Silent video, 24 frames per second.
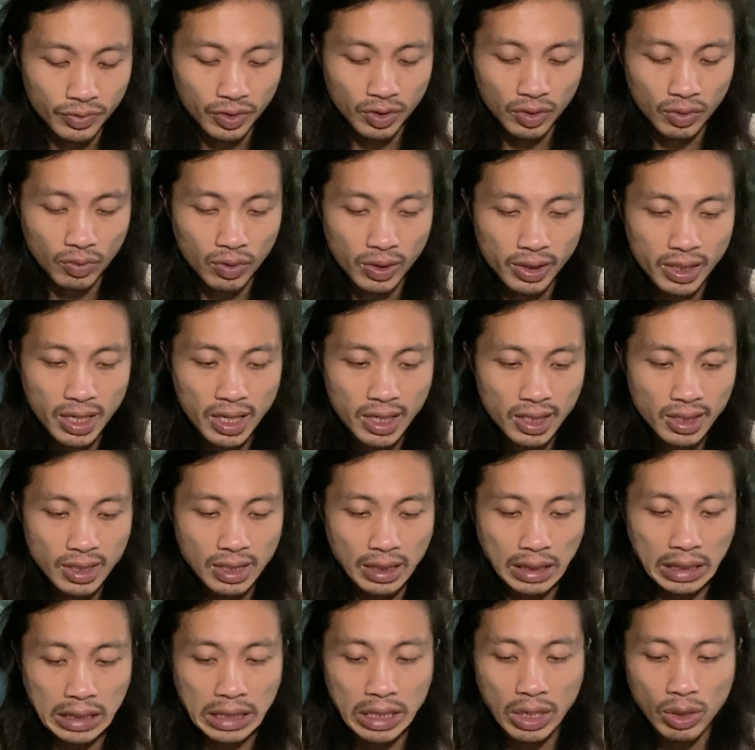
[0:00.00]
what can
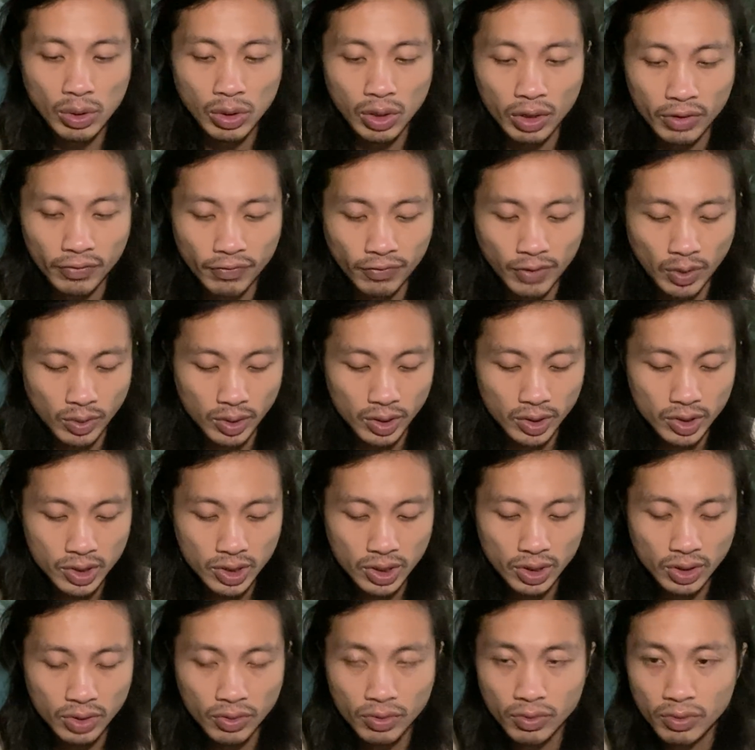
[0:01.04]
Leo look forward
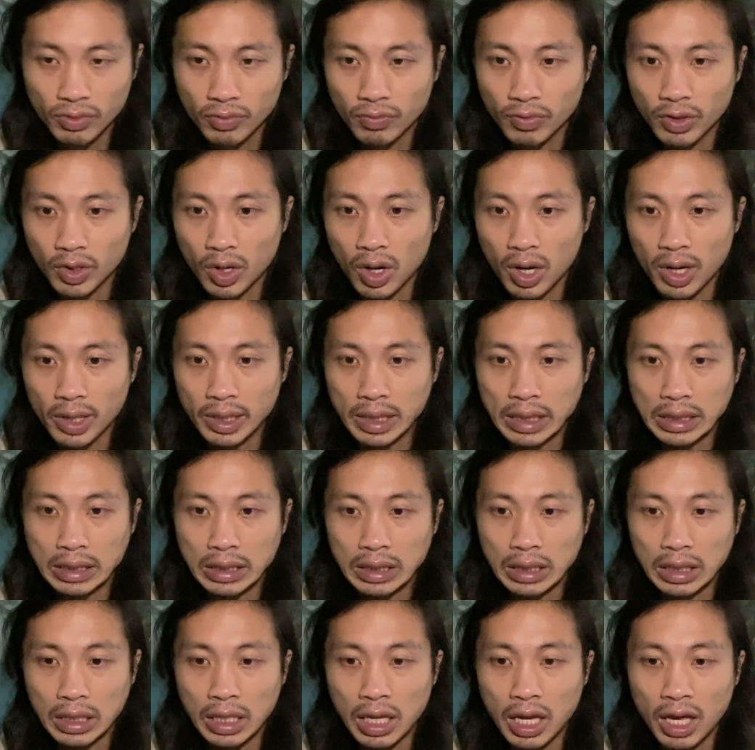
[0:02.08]
to
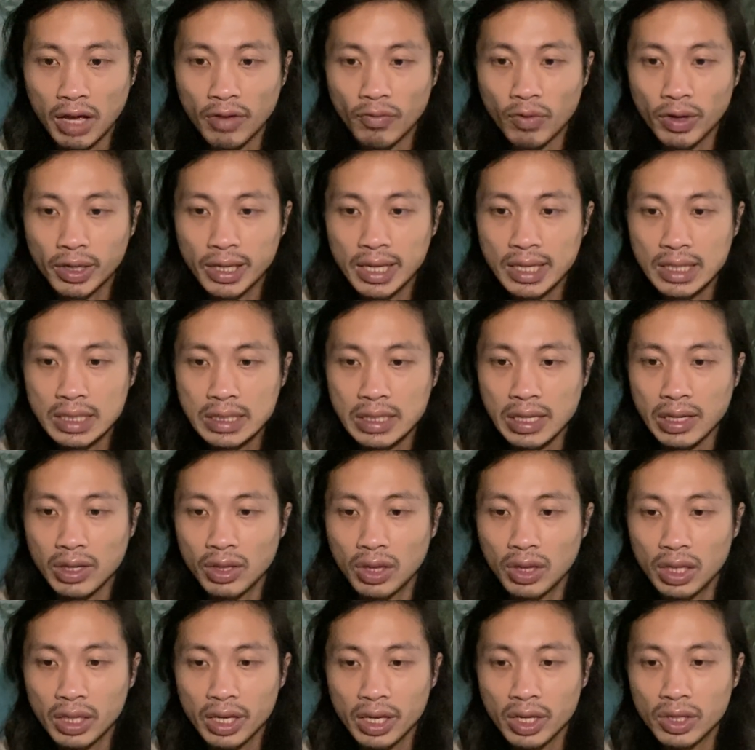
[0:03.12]
regarding love? What can
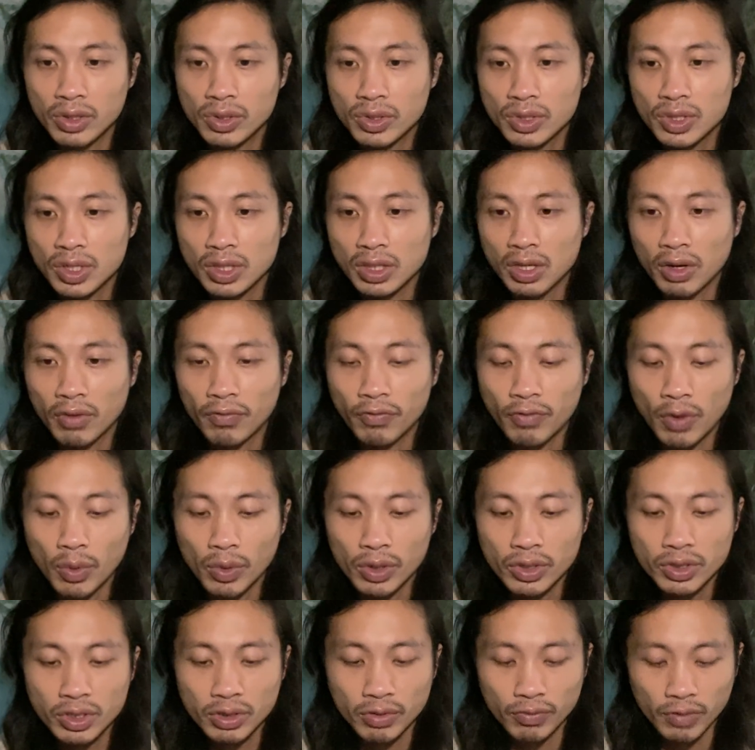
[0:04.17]
single Leos look
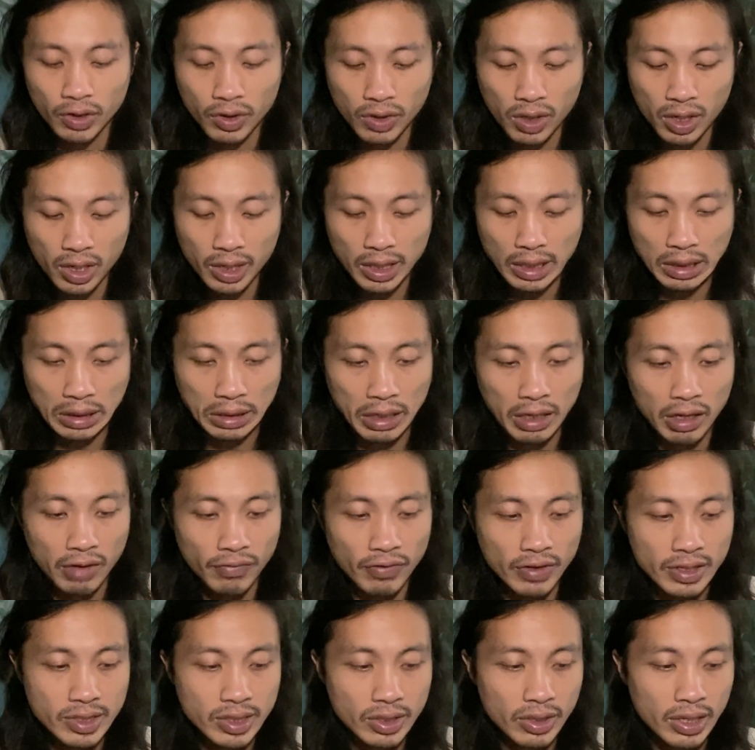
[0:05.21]
forward to regarding love?
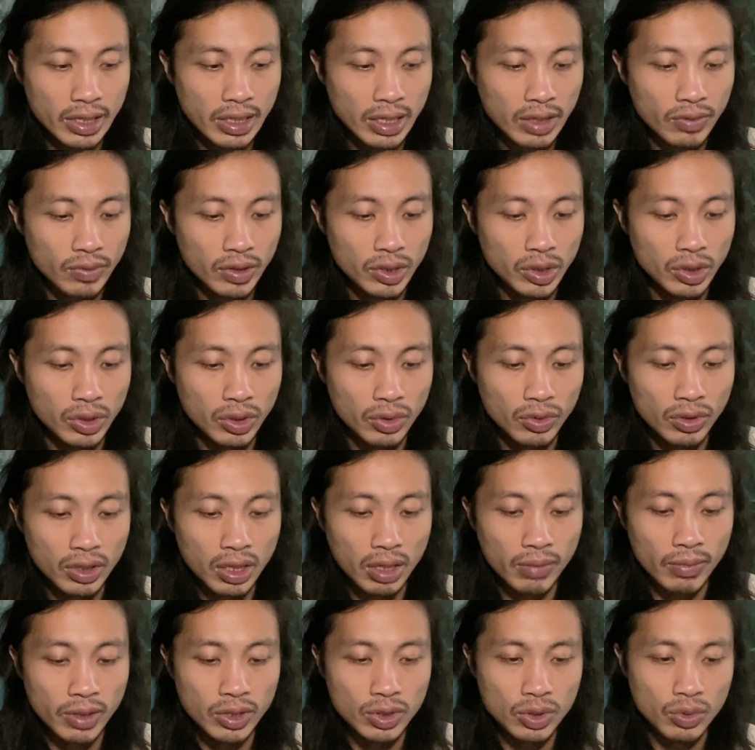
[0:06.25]
Is there anything new
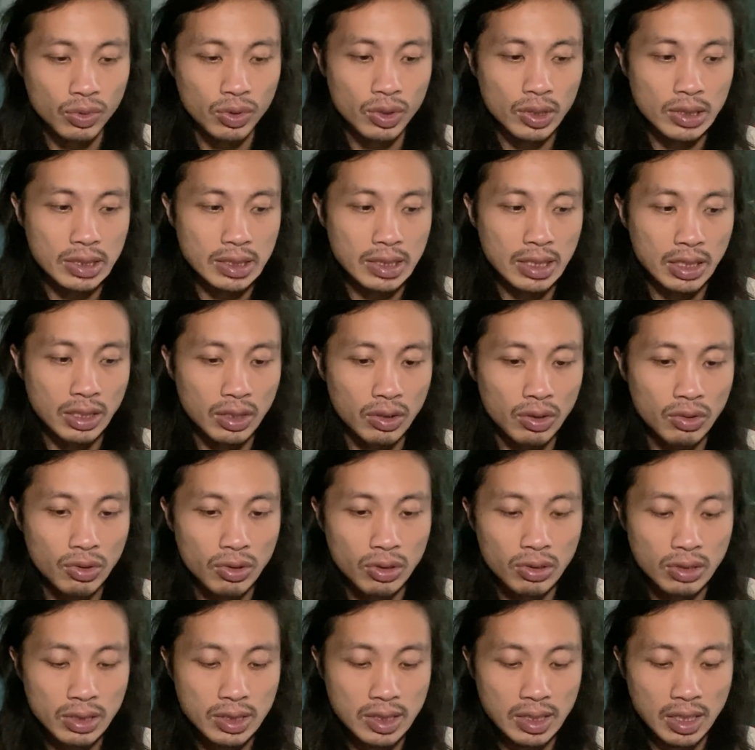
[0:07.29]
coming towards single
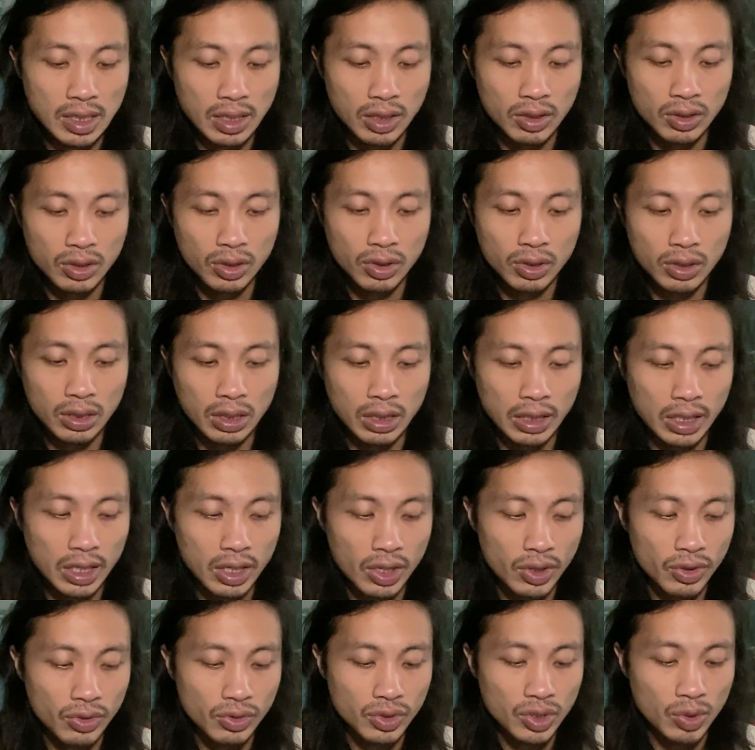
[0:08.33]
single
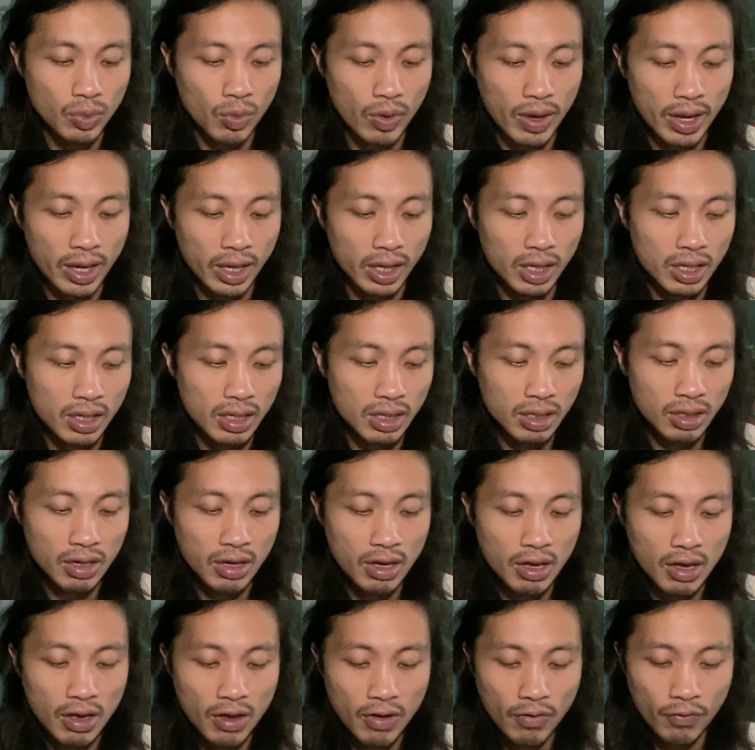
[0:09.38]
Leo's way
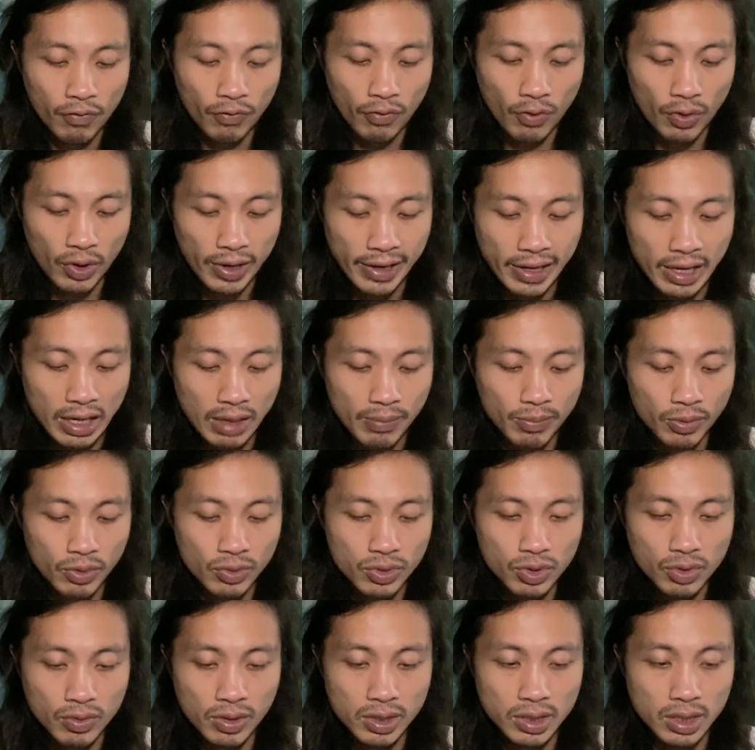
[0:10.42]
for April
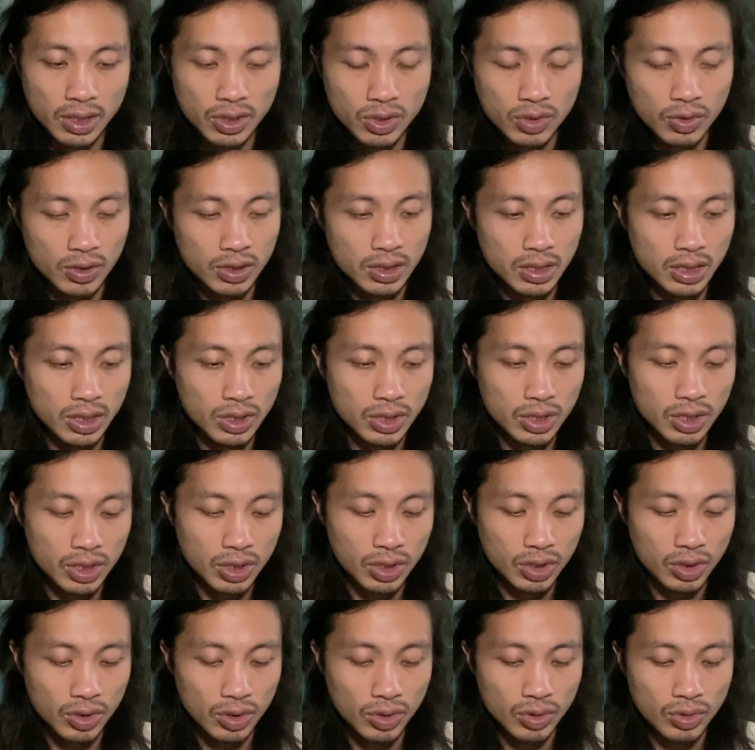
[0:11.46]

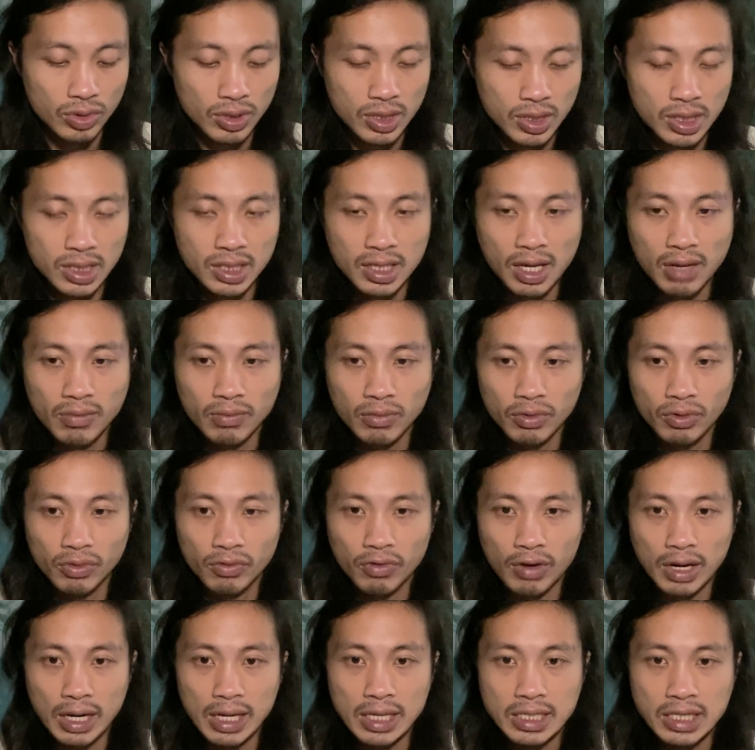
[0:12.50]
2022? Sun, Moon,
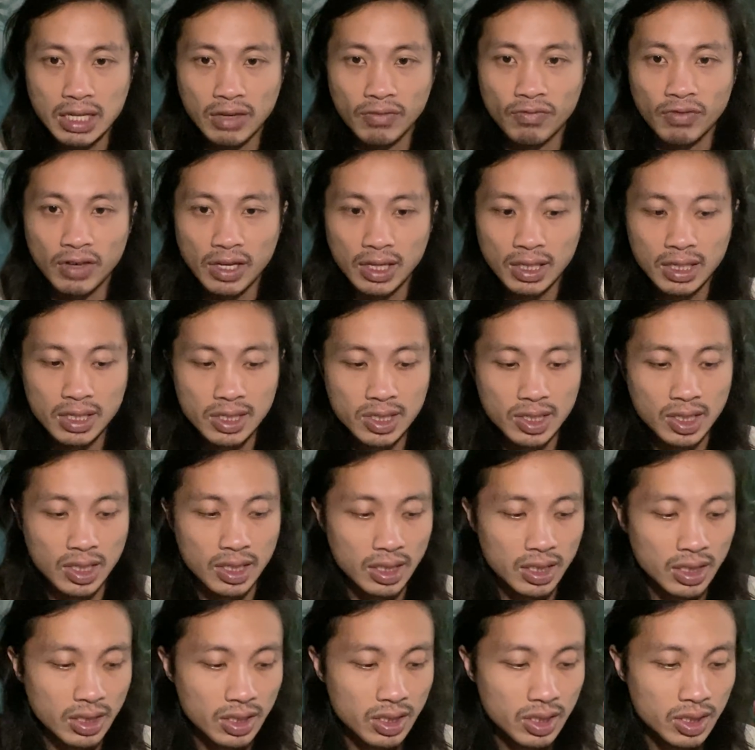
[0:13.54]
Rising, Venus
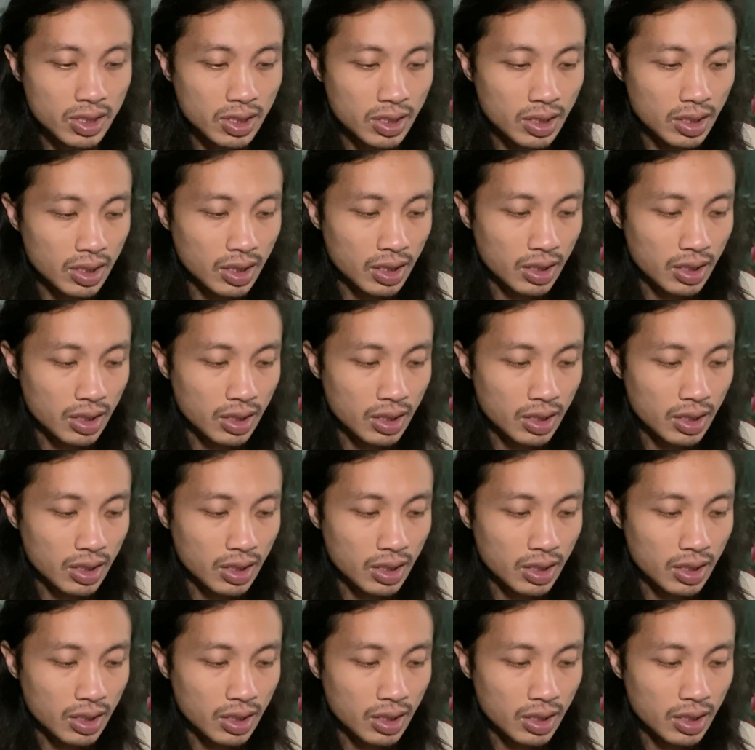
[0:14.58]
signs.